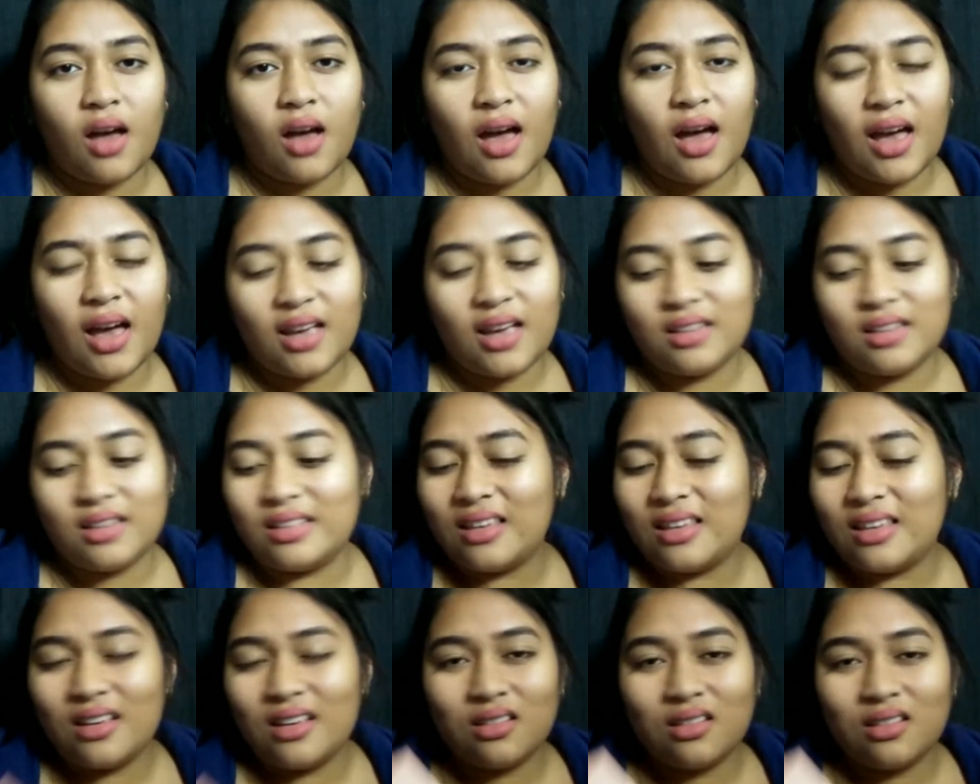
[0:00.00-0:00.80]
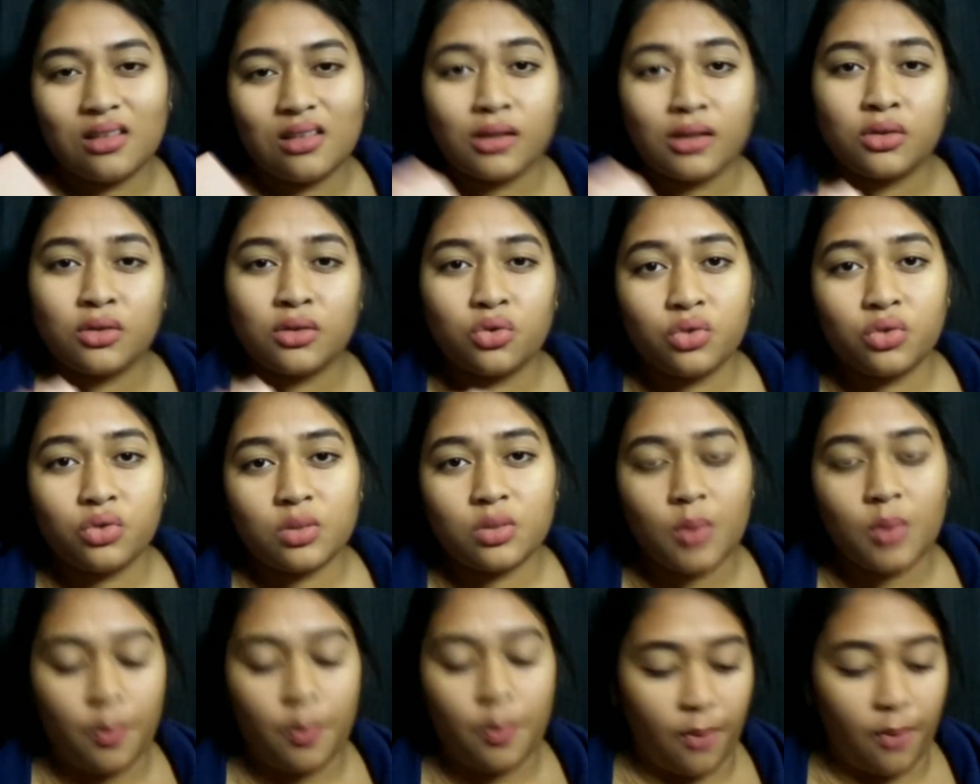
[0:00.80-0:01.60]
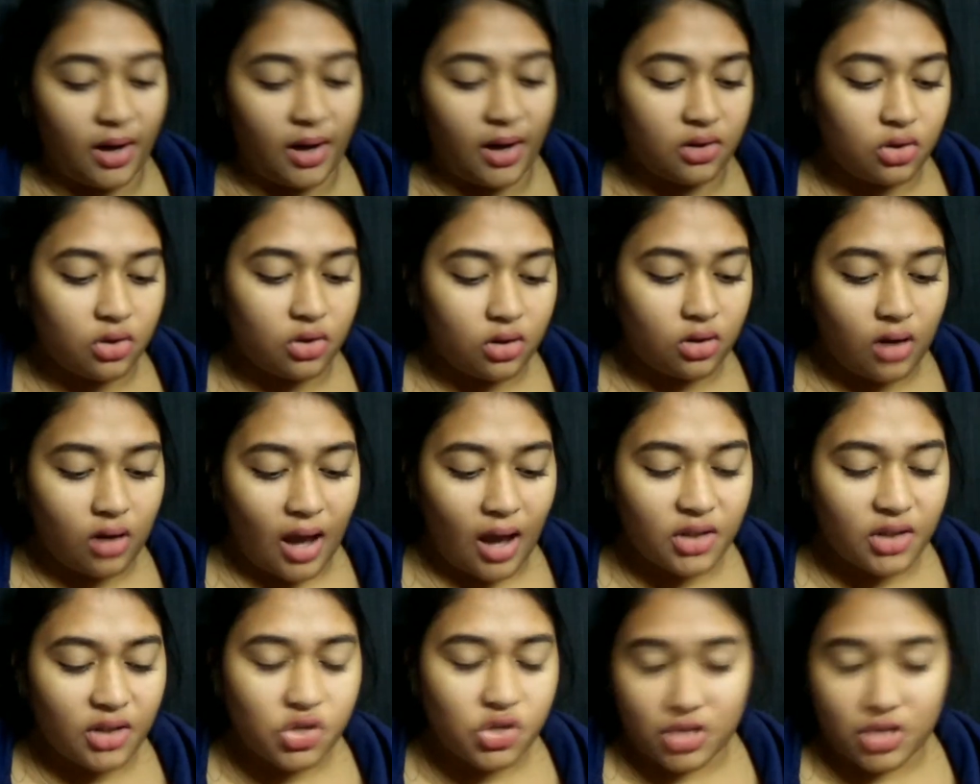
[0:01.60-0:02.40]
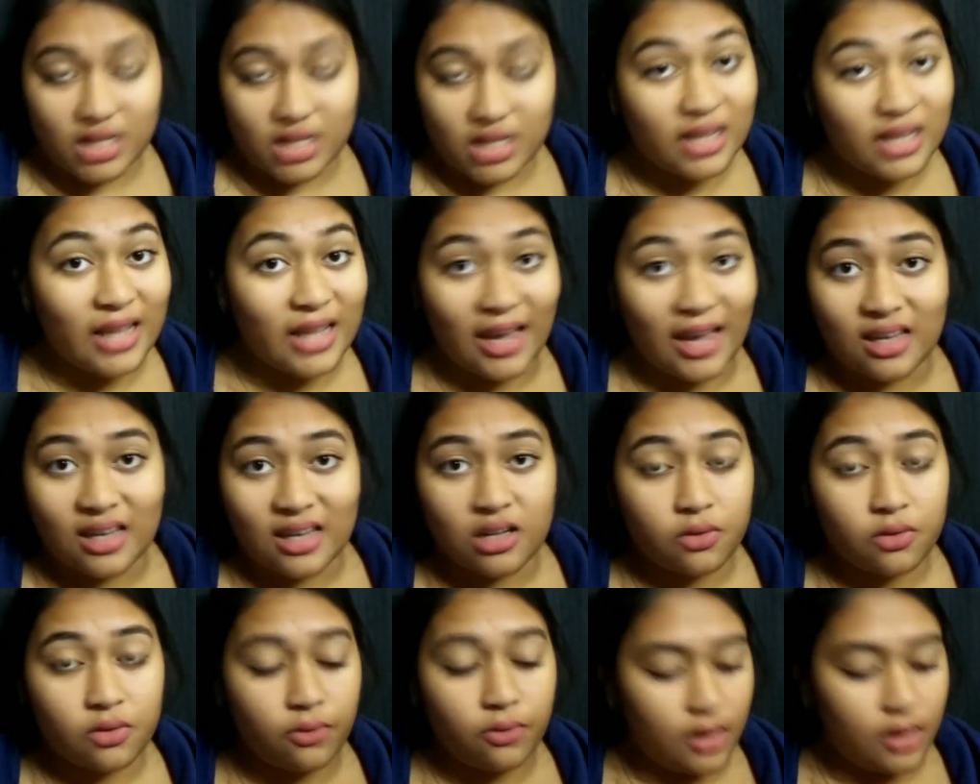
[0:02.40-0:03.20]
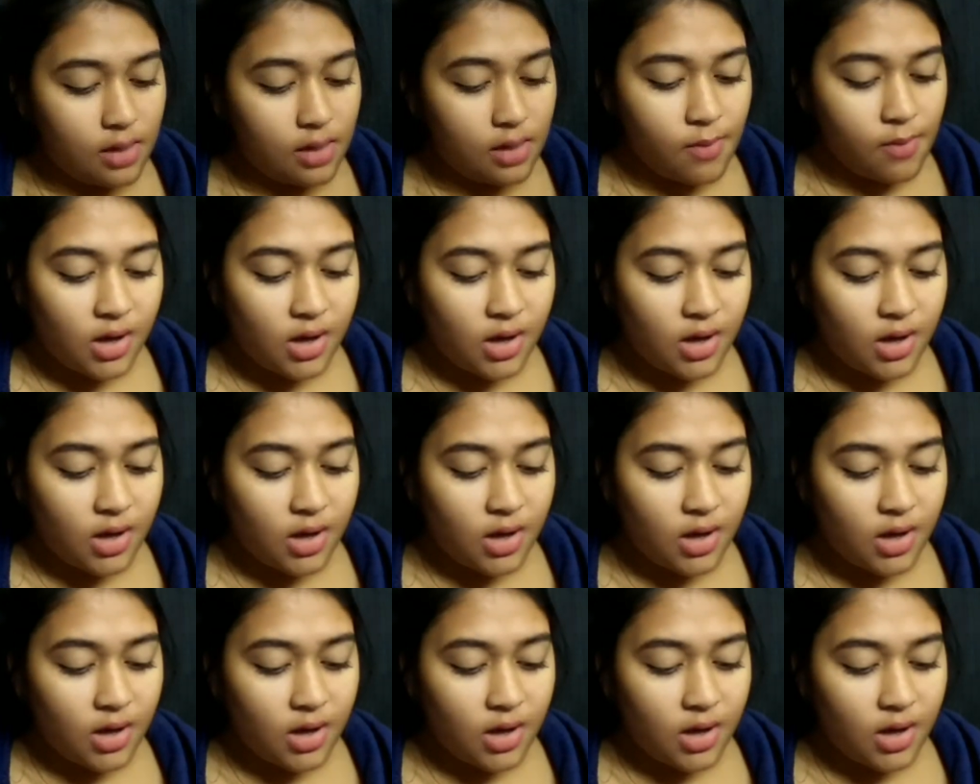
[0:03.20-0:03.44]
I think this suits me better. I just like it very